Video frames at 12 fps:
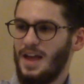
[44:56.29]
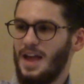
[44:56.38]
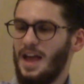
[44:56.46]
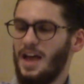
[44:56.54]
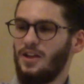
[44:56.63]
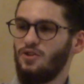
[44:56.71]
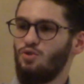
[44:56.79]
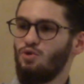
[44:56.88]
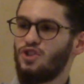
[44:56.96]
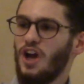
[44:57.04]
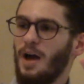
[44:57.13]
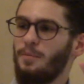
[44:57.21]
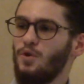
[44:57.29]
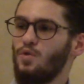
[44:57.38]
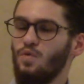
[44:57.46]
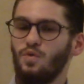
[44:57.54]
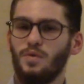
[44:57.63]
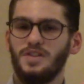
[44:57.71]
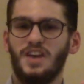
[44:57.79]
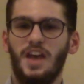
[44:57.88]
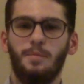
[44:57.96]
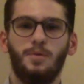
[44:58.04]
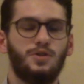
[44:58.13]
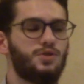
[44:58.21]
And Yusha ibn Nun was
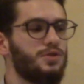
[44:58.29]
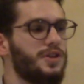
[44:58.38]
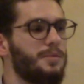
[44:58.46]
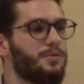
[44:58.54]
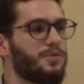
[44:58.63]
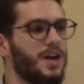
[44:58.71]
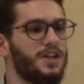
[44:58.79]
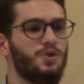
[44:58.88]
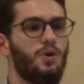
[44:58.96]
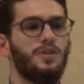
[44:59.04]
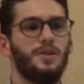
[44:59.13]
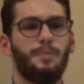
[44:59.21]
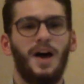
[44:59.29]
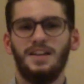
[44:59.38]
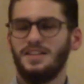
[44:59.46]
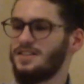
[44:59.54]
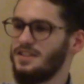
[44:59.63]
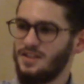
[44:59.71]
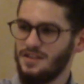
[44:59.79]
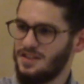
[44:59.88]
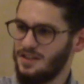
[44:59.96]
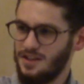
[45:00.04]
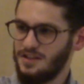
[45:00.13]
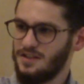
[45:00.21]
able to liberate all the Palestinian
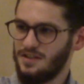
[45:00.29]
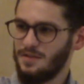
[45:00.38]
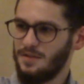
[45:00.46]
cities.